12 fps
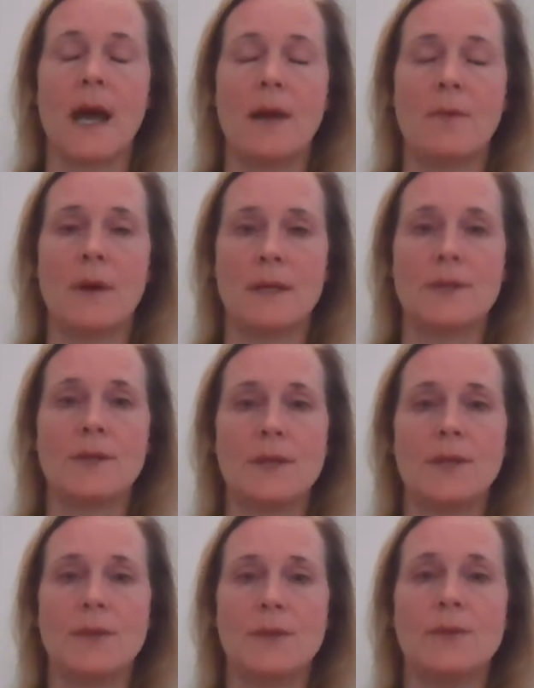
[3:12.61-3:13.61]
I want
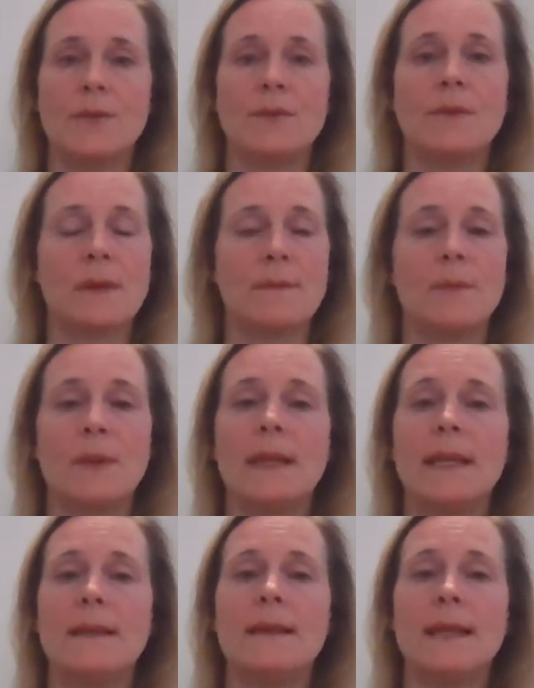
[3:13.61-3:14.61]
to
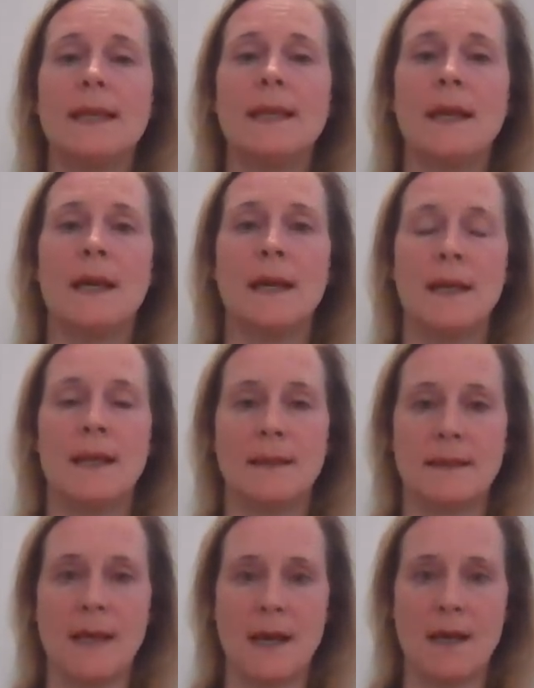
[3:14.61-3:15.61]
completely
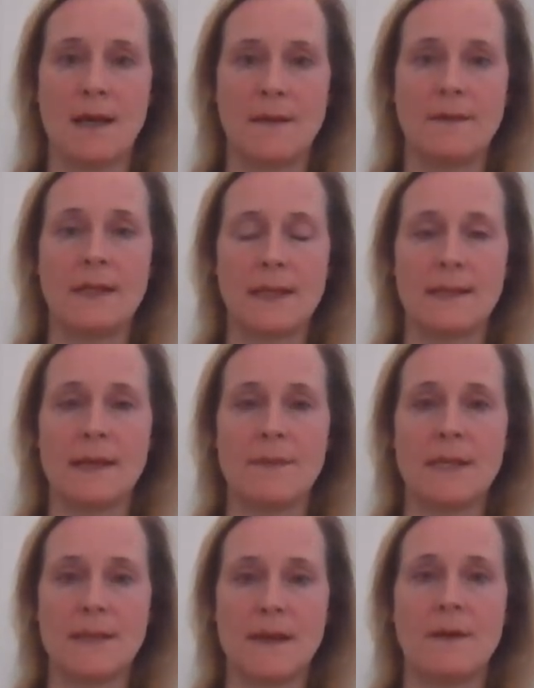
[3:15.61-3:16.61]
love and
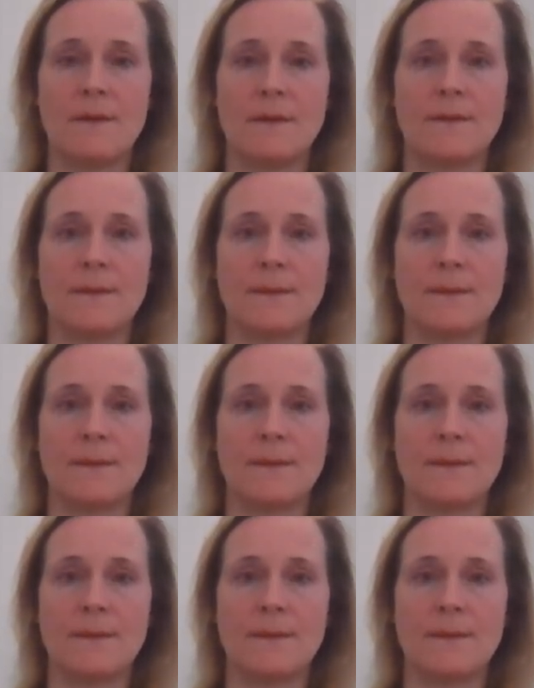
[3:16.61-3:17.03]
accept myself,